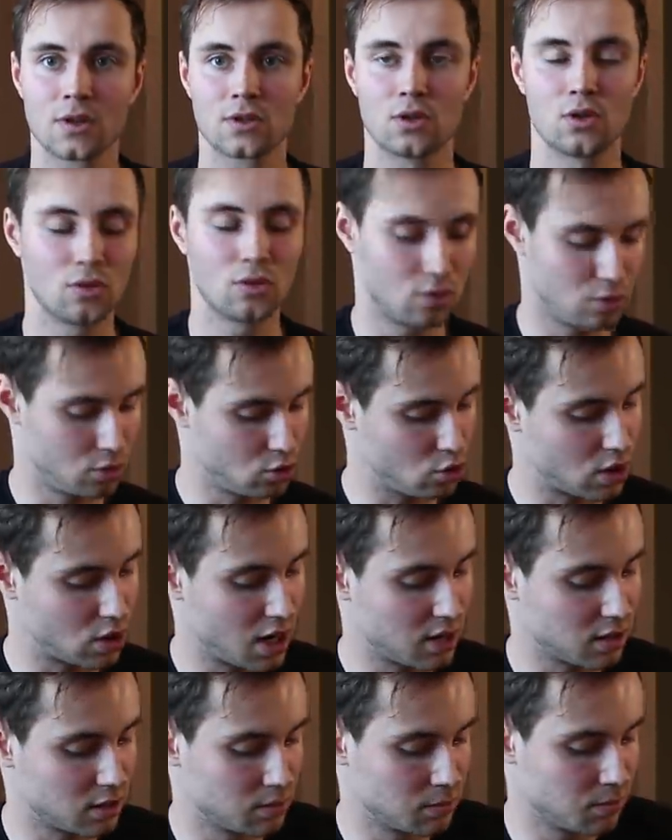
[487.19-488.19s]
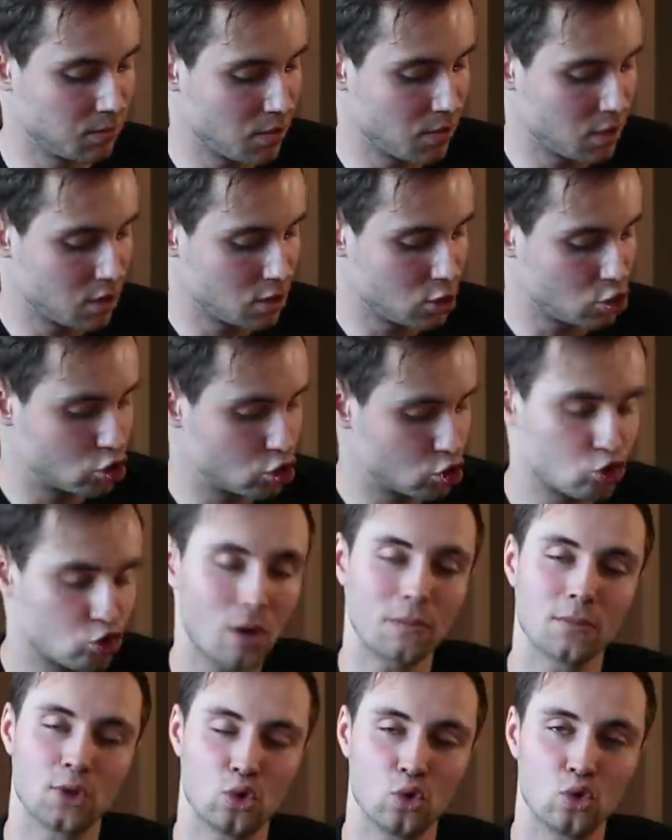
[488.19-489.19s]
So you kind of you
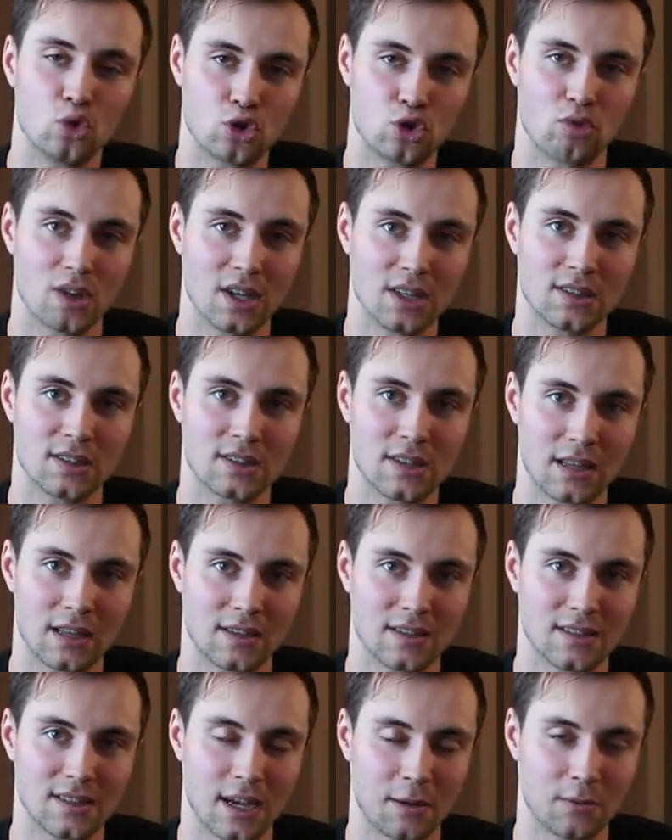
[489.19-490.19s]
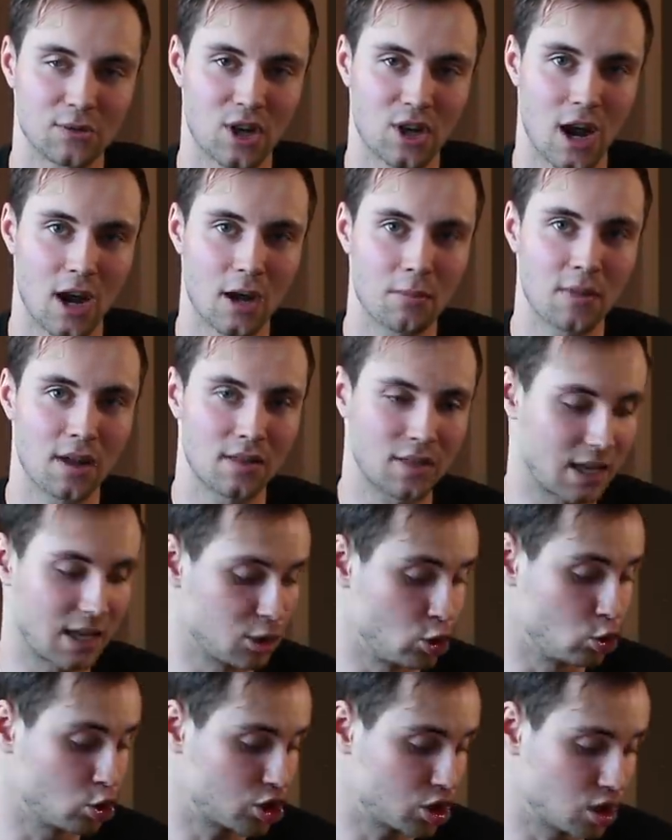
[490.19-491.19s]
strum two strings at the same time, and
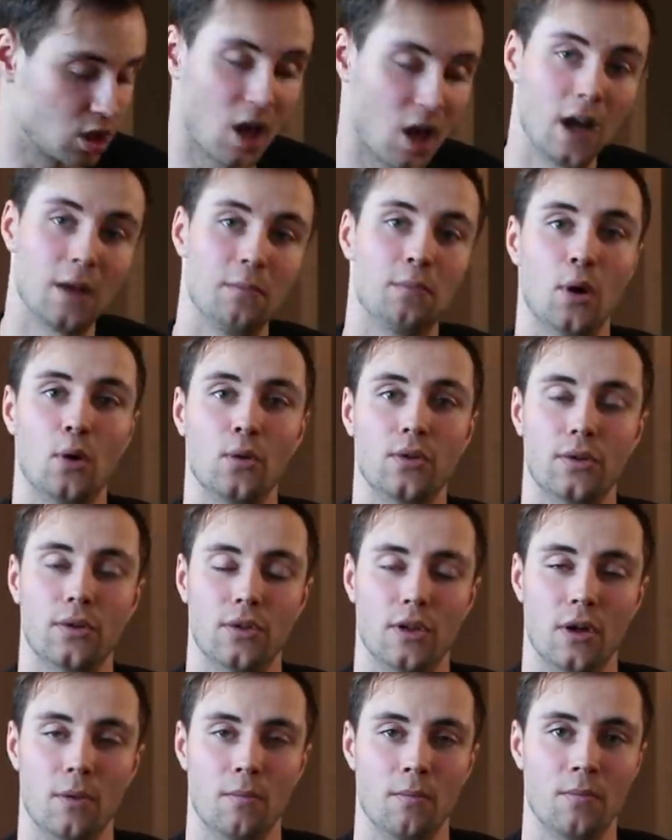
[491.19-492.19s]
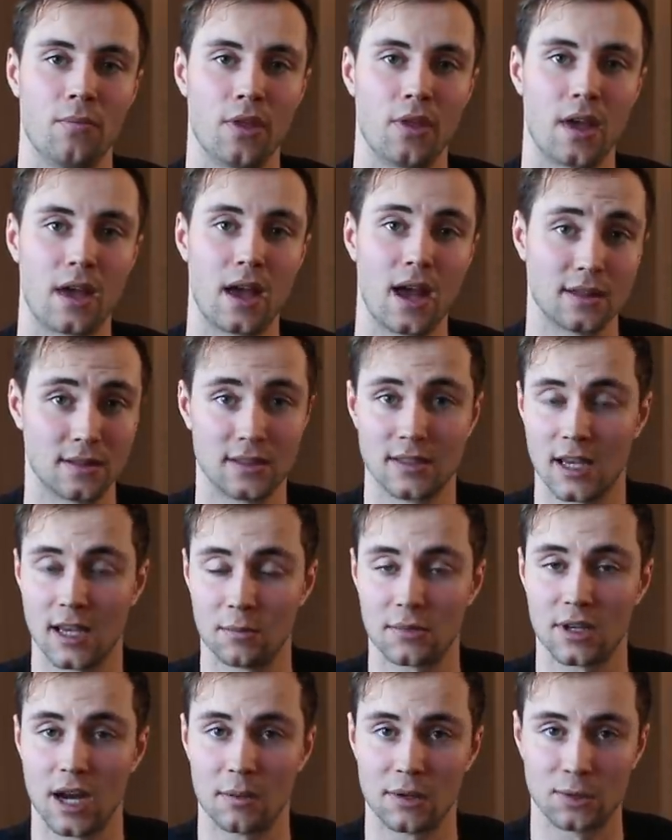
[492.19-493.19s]
then you slide both of them at the
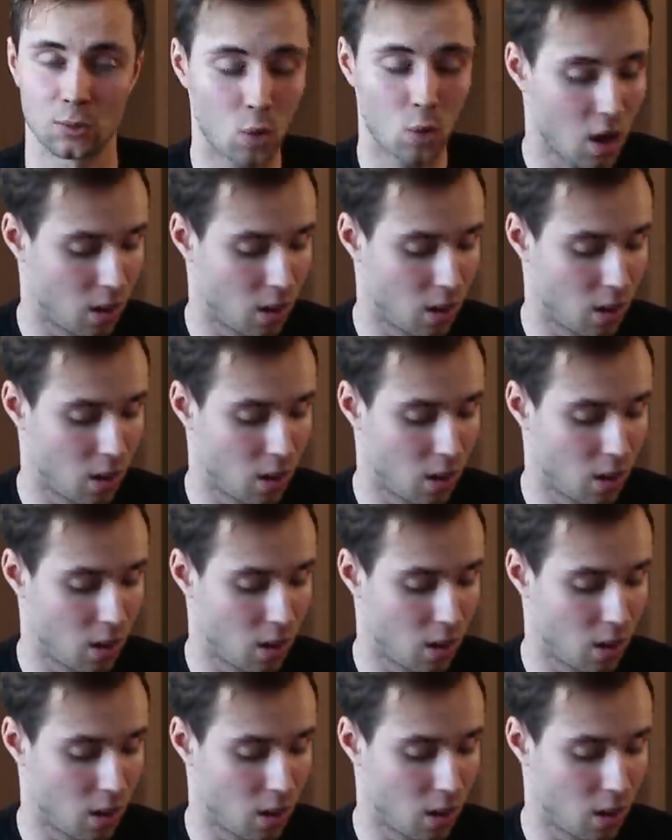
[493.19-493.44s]
same time as